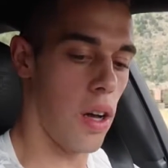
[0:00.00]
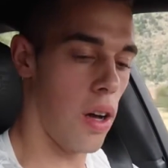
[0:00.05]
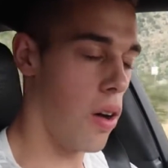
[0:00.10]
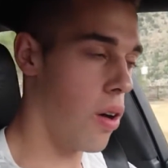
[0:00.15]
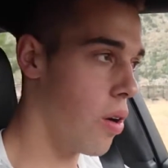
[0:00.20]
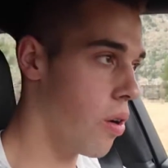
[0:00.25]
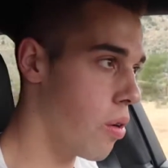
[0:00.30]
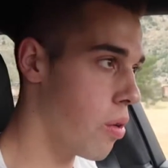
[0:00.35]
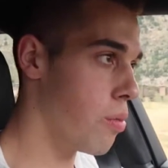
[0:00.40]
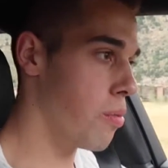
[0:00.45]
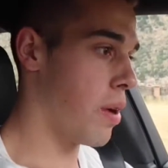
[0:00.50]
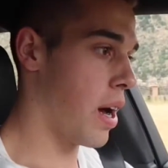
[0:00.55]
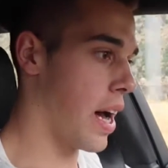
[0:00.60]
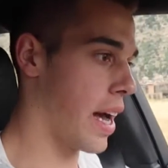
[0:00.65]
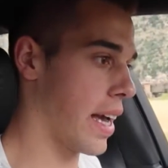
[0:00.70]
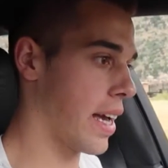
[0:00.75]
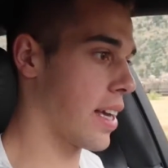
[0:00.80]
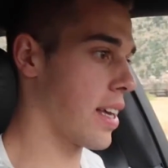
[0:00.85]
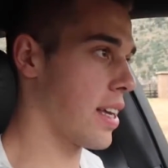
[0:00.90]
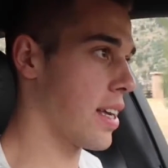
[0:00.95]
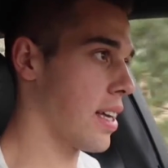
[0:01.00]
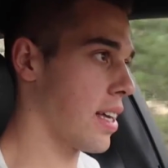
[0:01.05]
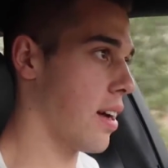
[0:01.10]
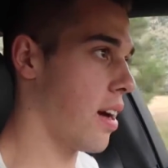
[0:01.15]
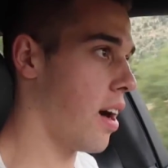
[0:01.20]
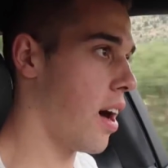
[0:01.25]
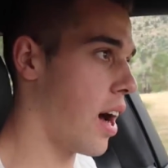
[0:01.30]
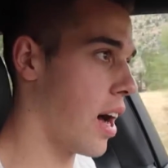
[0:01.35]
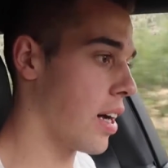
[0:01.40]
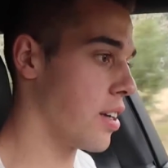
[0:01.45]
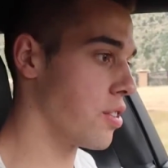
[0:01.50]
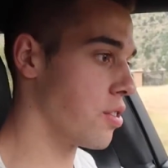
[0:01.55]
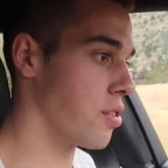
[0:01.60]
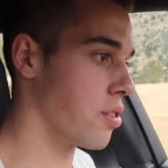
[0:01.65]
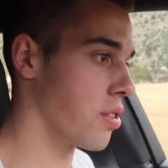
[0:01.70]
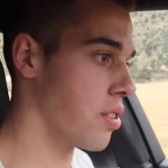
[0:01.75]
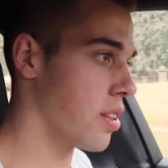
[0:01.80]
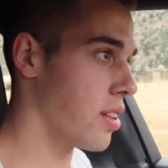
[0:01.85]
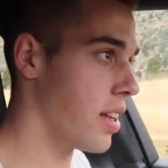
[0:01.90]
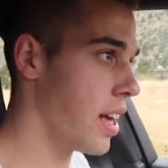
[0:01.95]
Oh my
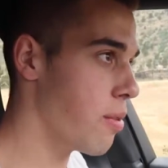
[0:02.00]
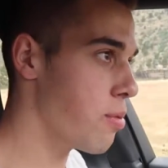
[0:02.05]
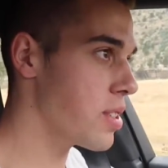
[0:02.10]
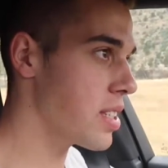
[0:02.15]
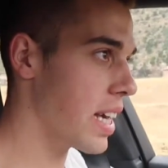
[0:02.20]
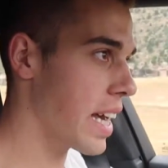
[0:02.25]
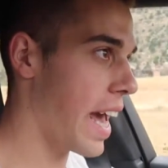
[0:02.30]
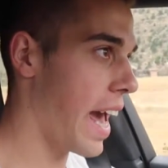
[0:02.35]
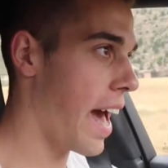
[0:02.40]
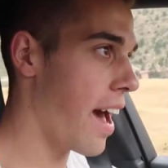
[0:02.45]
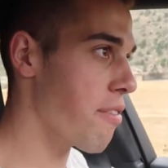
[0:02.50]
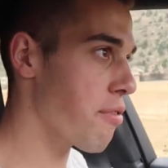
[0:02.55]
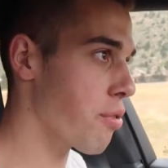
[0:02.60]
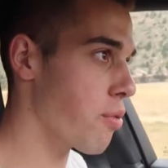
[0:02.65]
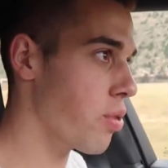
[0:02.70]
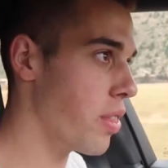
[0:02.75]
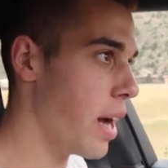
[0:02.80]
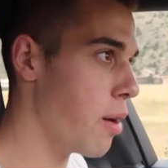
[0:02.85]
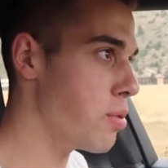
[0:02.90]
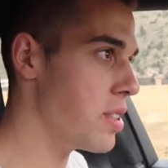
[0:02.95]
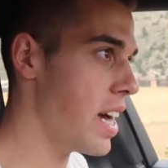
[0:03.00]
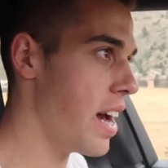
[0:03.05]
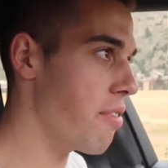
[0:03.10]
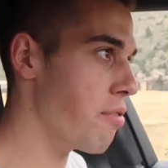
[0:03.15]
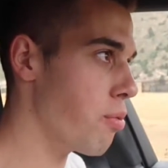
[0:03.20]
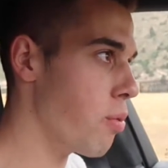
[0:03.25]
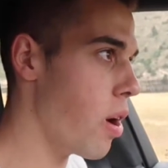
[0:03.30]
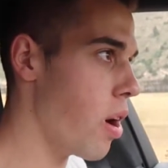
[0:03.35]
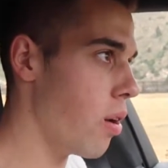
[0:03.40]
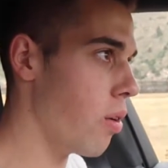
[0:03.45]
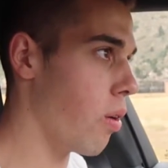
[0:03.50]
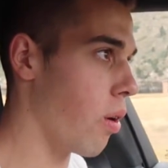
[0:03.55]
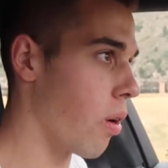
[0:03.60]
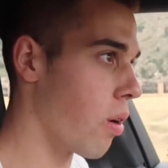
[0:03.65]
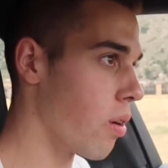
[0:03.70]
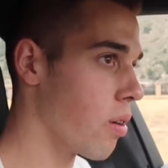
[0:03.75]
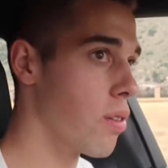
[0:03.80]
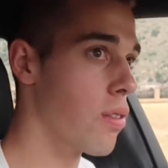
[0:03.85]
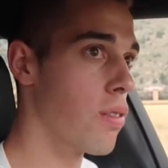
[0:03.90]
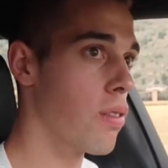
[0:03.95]
gosh, that was half throttle.
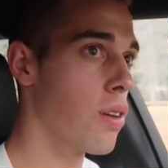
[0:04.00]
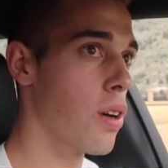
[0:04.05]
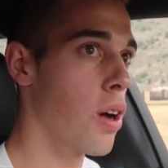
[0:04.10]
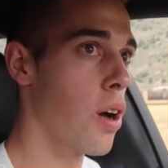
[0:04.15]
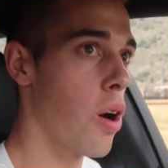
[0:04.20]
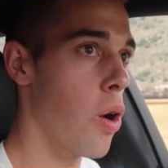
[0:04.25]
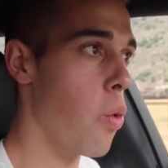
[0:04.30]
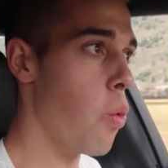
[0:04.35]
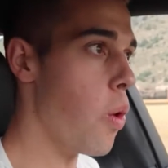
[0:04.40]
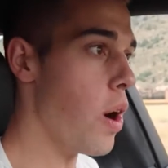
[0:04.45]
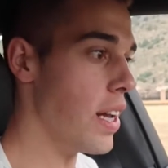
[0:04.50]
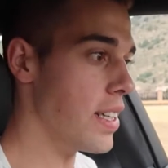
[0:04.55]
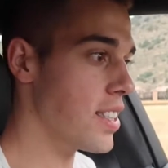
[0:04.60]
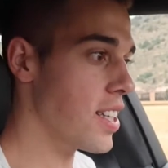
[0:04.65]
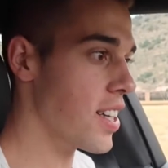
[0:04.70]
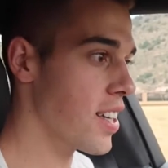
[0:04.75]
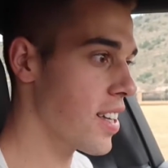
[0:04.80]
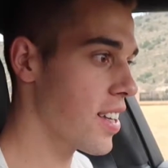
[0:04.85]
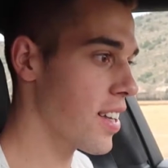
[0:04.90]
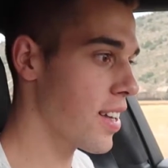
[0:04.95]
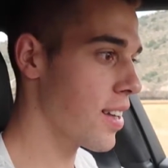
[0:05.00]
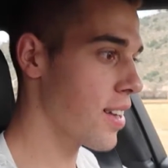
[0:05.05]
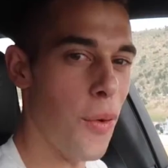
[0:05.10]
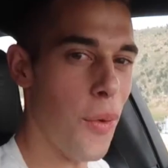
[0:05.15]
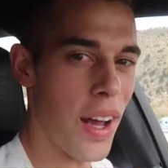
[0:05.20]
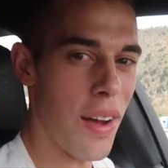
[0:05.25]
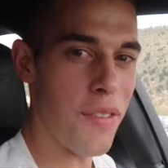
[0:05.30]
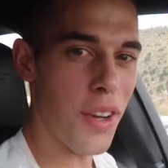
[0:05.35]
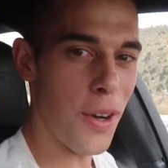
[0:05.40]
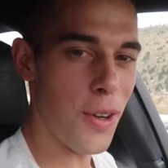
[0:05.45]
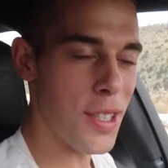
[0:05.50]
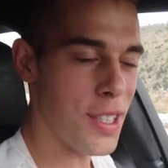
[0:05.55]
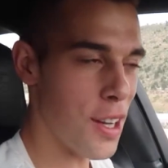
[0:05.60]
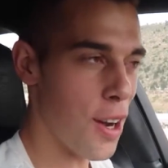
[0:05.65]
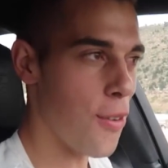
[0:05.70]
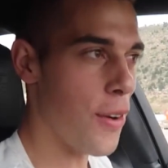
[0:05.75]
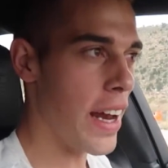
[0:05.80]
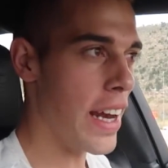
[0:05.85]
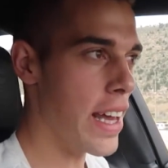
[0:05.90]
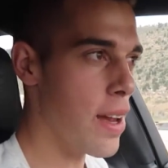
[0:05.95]
What? So what I've noticed
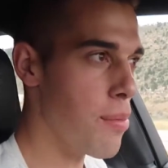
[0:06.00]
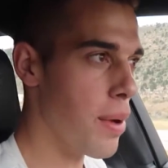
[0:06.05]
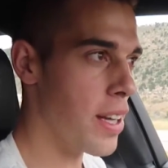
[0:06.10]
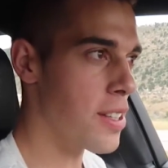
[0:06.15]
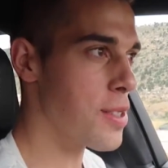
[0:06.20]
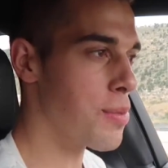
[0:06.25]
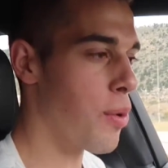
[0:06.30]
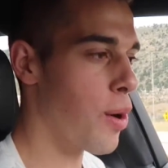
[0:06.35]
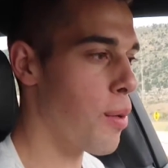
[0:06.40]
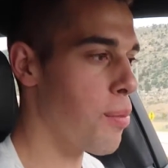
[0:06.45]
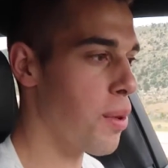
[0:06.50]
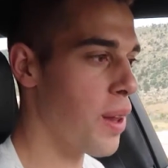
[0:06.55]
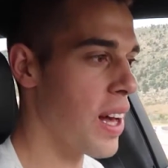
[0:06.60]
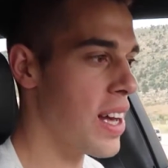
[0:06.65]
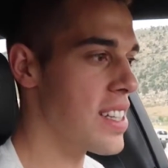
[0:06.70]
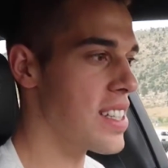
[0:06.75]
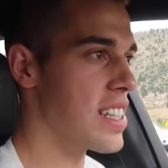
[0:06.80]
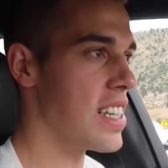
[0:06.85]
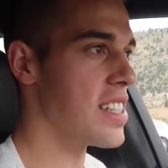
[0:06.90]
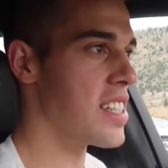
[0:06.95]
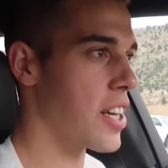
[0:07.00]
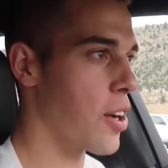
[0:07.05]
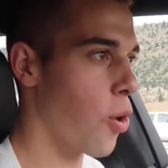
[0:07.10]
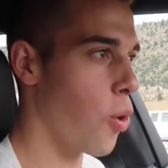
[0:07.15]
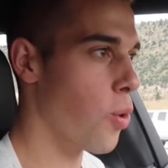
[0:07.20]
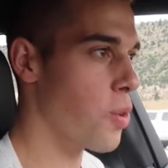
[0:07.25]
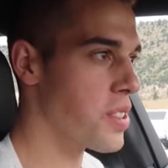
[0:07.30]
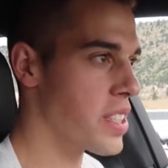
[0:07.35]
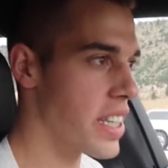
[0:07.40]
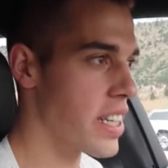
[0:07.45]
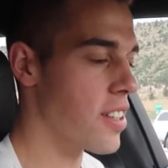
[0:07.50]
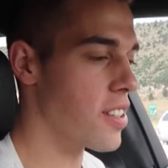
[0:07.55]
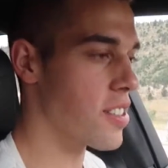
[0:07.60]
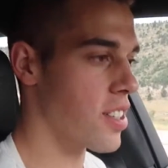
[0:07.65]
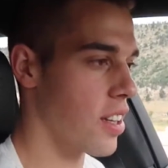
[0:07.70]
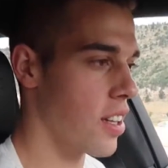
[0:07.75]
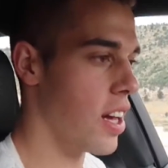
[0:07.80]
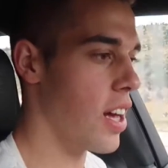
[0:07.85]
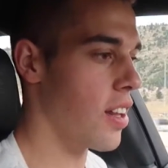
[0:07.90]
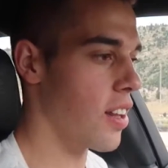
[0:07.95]
already about Sport Plus is it holds
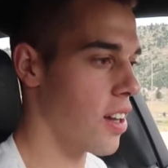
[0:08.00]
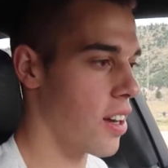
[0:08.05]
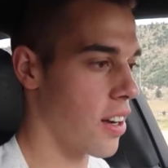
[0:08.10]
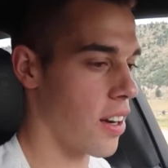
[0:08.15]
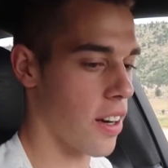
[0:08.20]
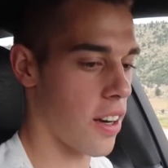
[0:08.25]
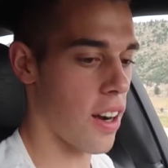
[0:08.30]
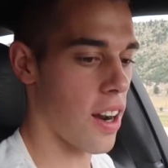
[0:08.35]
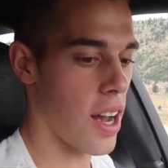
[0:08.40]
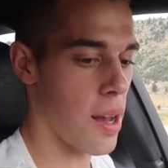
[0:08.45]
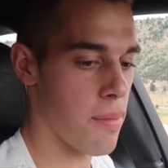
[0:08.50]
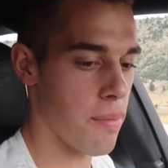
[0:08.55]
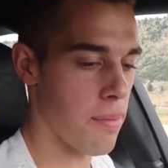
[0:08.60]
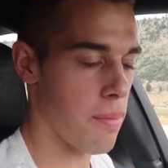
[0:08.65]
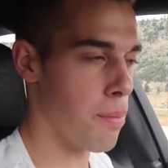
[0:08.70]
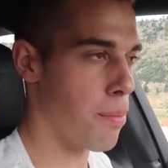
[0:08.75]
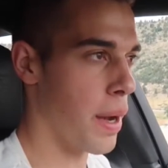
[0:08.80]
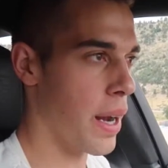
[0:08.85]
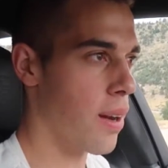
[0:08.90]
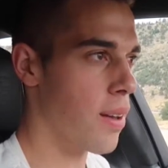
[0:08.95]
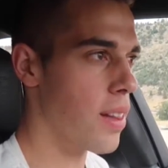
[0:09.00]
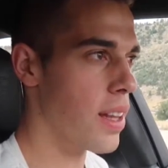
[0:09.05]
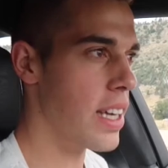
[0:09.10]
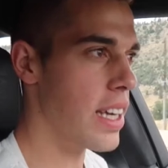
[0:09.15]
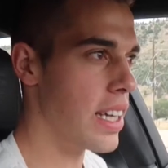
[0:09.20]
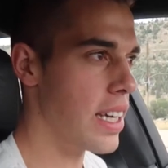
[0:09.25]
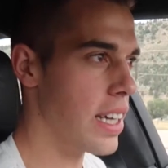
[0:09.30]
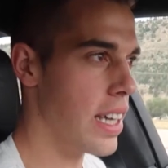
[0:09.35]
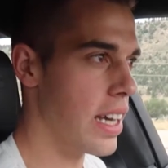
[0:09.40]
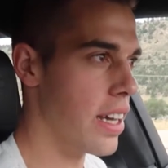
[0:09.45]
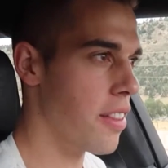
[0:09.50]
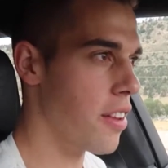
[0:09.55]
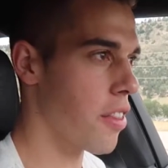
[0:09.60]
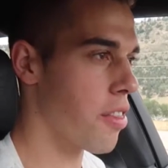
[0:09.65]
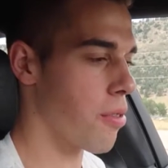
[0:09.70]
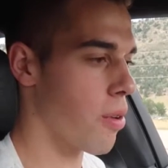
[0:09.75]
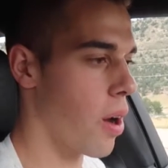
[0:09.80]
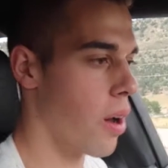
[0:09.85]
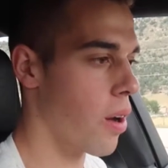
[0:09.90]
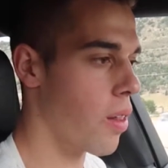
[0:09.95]
gears a lot longer. I'm barely in
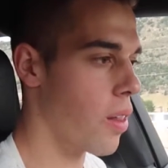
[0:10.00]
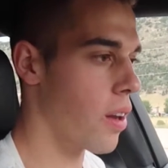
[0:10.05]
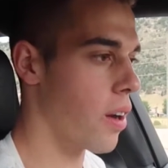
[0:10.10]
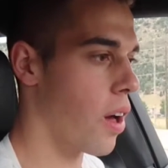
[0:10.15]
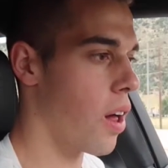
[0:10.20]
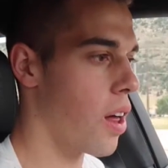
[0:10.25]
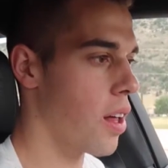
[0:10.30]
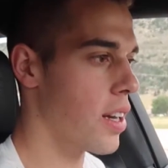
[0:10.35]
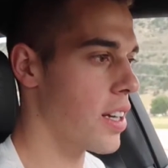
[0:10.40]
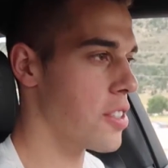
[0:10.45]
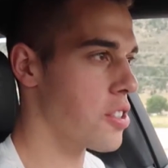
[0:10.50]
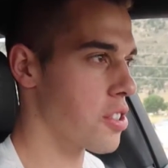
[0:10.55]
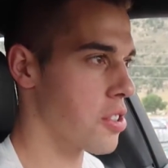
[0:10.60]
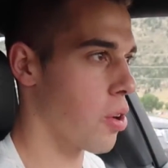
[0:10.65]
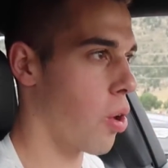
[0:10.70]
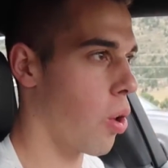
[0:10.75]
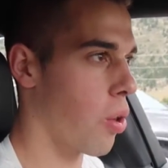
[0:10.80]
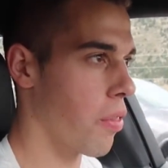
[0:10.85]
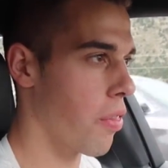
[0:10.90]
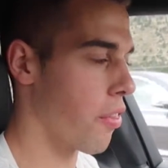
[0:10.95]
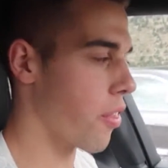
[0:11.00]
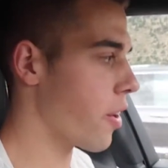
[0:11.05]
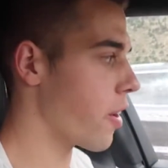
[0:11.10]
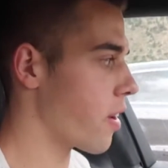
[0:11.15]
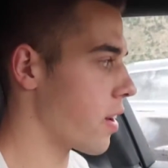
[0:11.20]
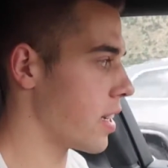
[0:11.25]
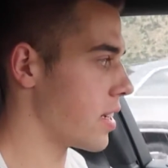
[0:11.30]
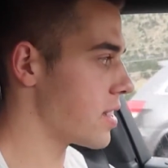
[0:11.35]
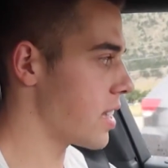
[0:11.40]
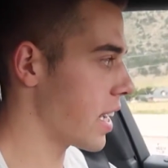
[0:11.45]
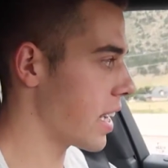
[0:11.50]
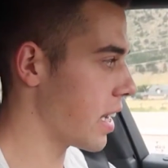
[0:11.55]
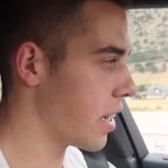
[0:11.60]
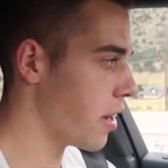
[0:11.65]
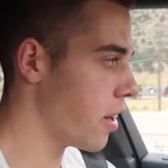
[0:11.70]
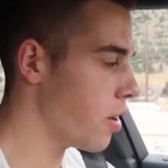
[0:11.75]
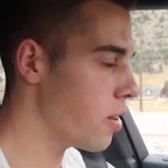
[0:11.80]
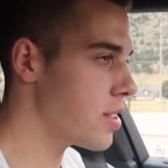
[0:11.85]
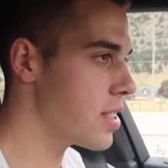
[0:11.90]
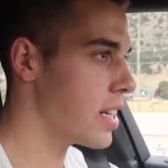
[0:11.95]
the throttle at all, and it's just holding third. It's like it
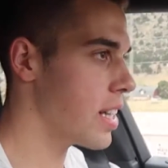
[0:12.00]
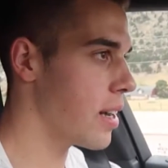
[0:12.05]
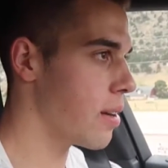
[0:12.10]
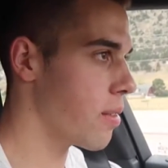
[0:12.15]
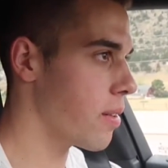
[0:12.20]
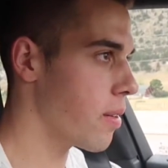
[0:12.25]
knows that